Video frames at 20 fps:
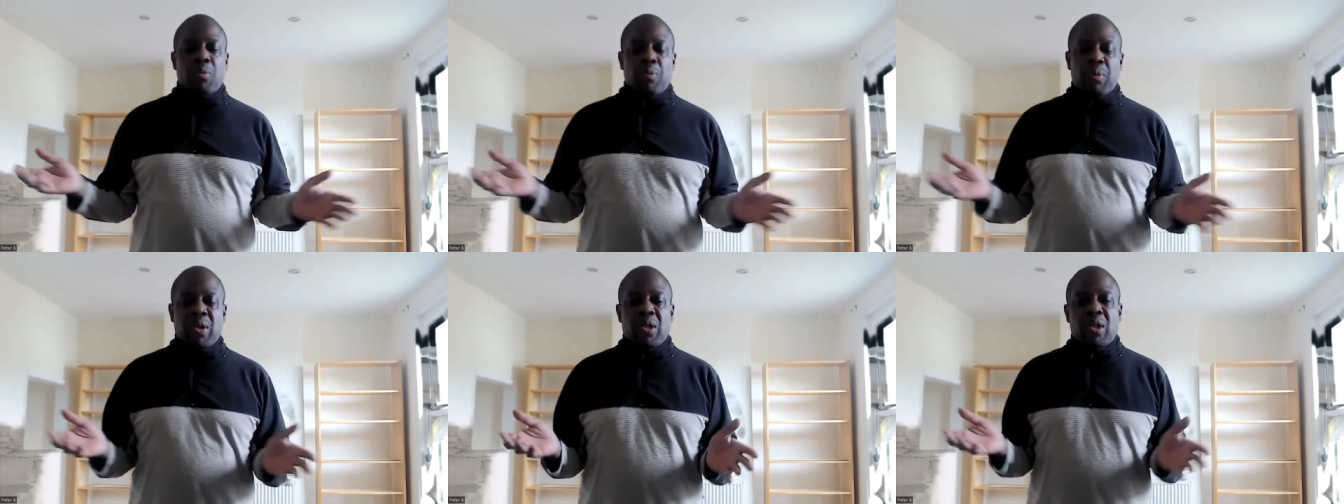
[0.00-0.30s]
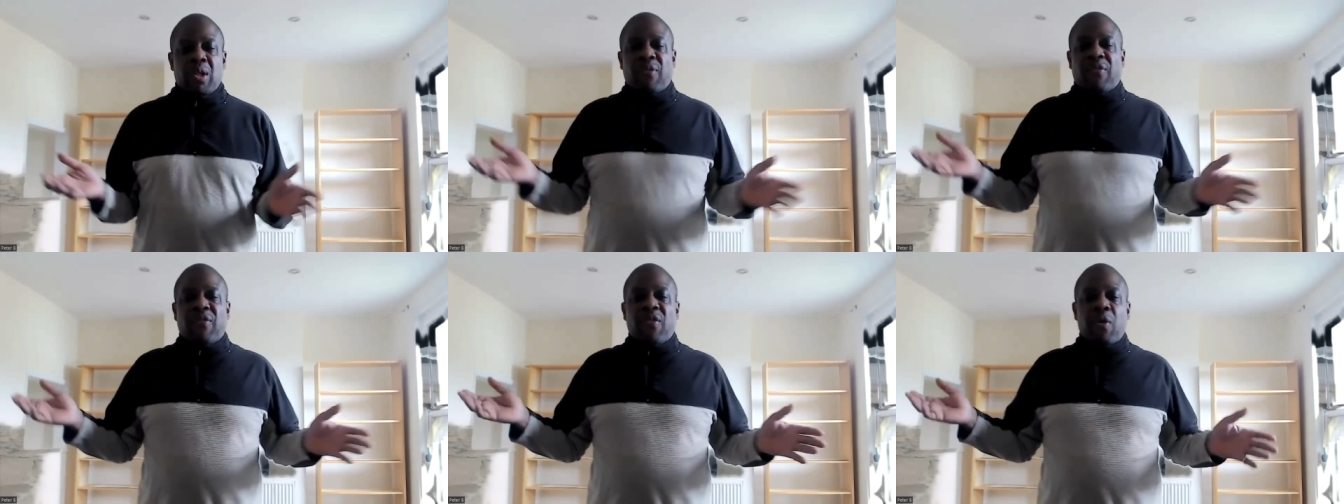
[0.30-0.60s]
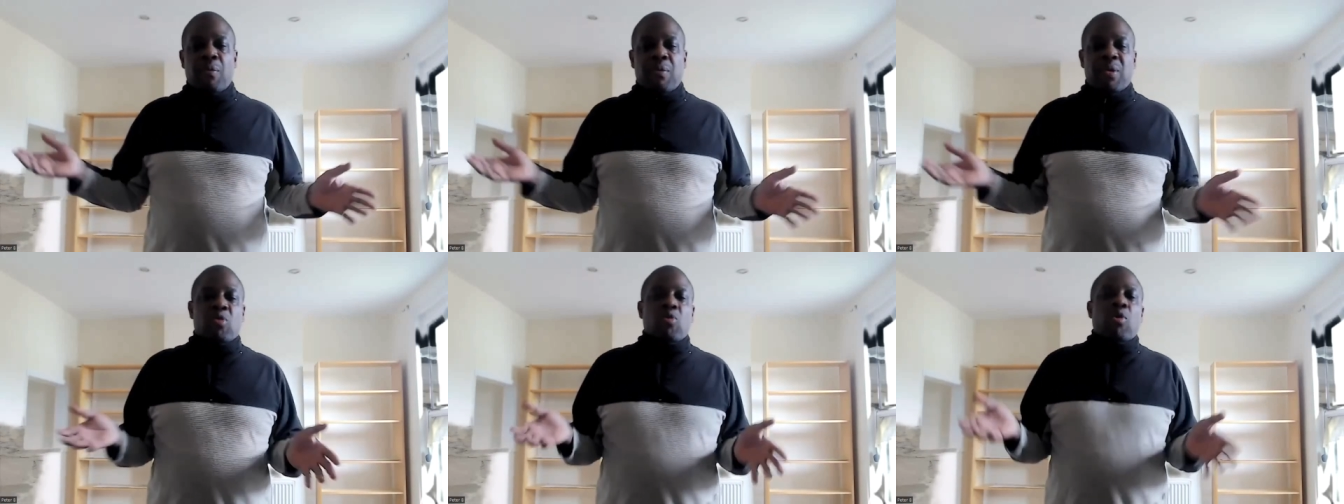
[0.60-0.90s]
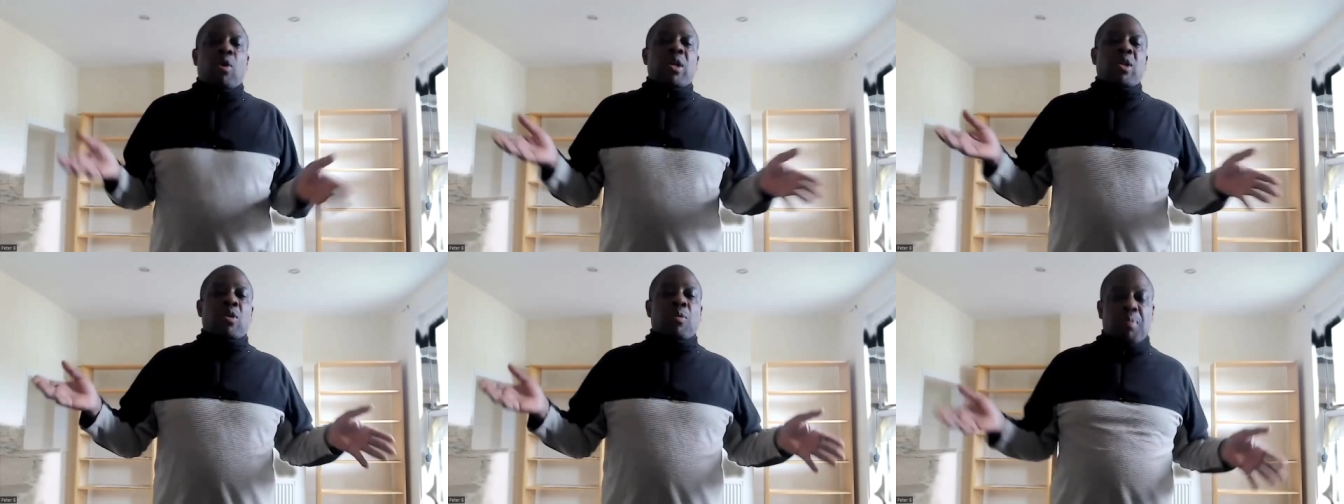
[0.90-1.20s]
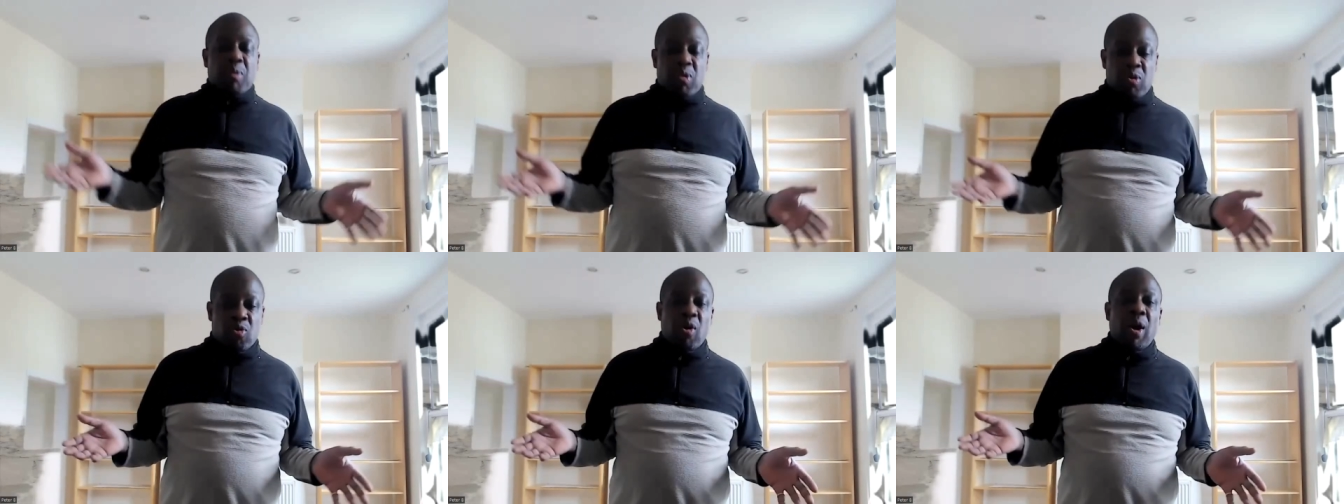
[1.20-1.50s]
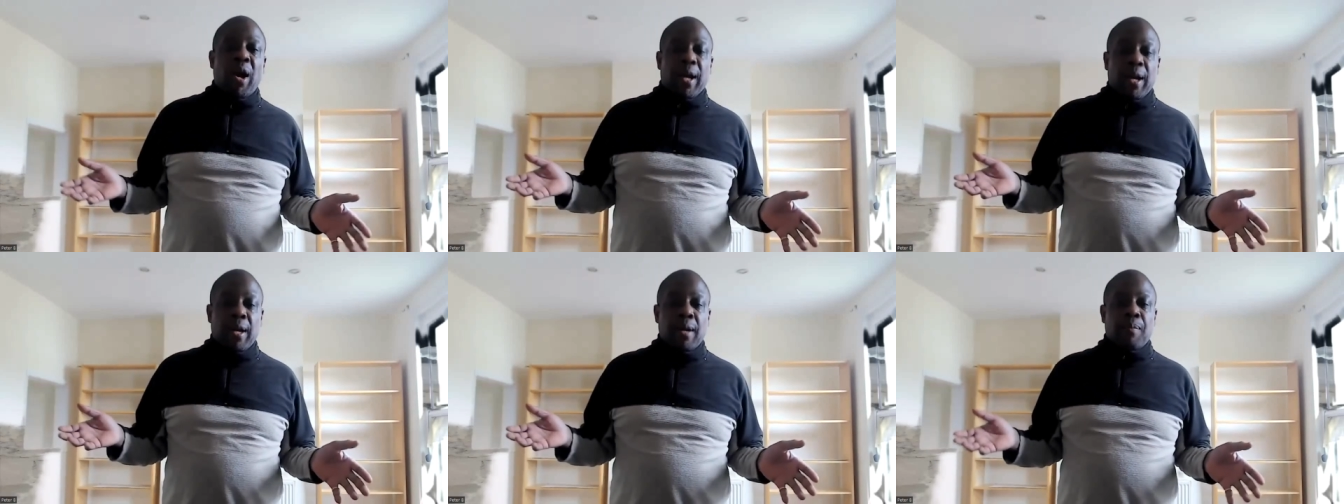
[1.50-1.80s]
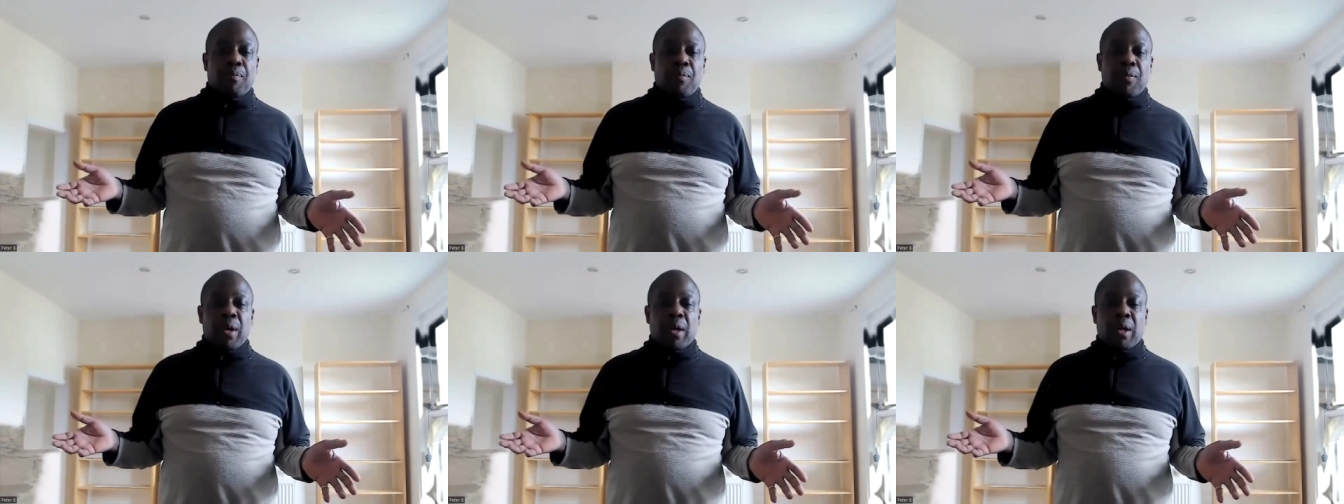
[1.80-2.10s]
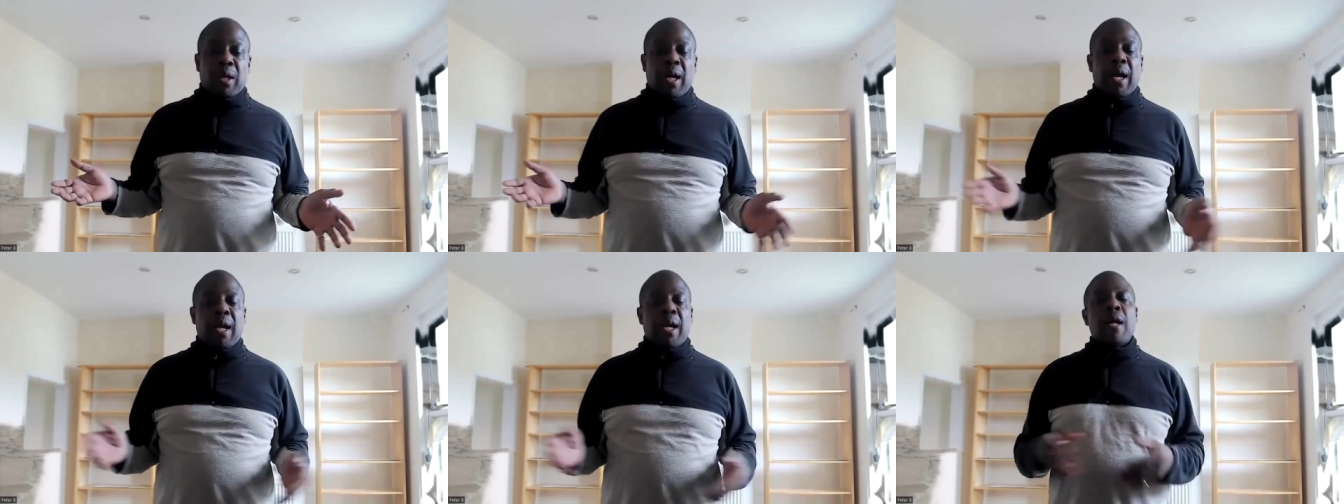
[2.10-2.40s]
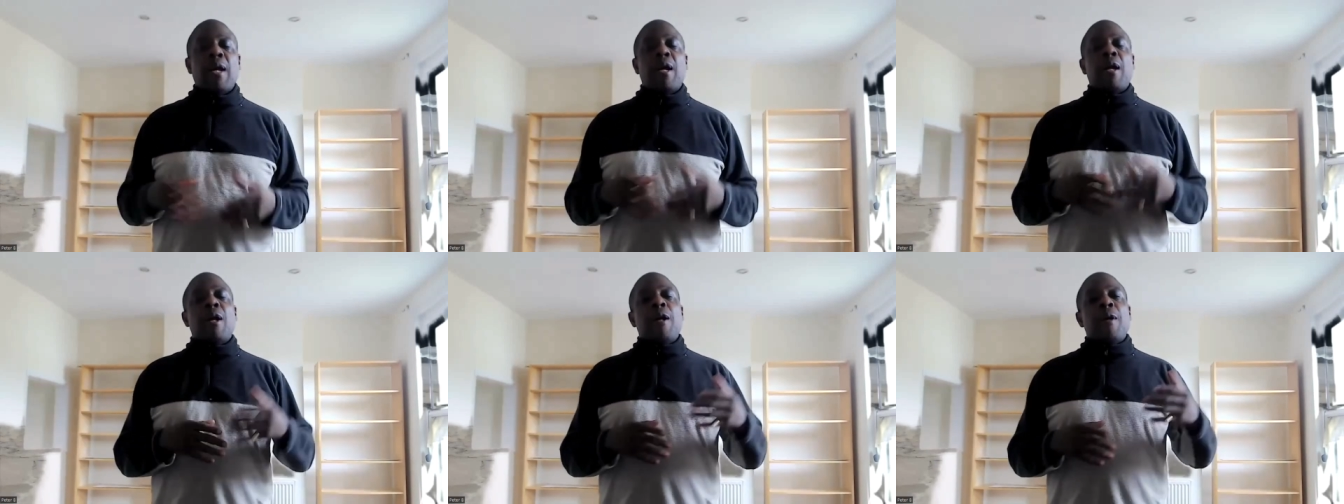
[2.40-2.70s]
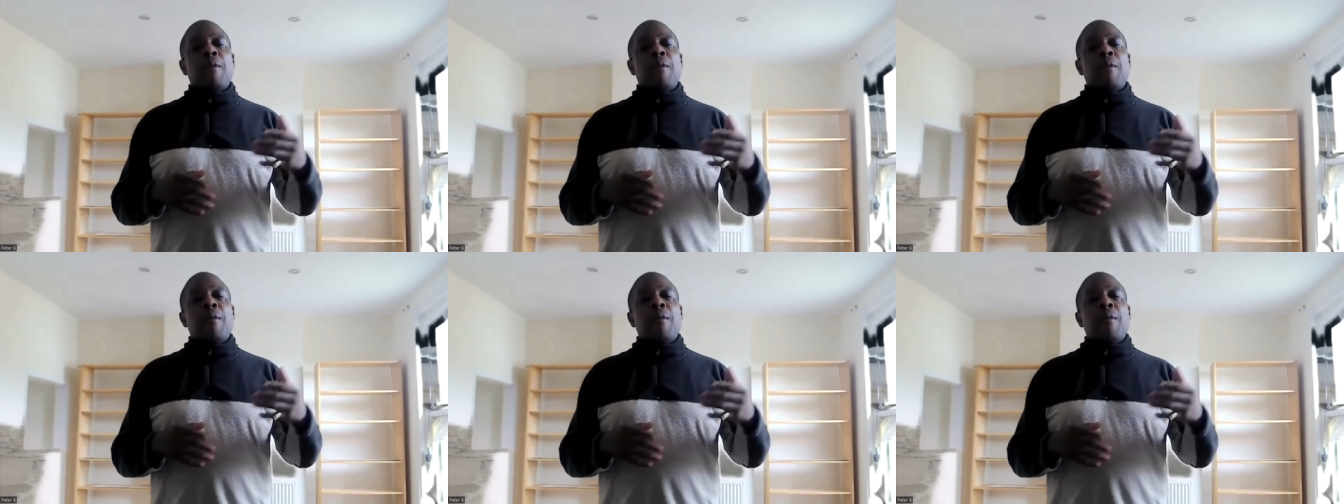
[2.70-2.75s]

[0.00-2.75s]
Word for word: which this film was trying to portray, okay,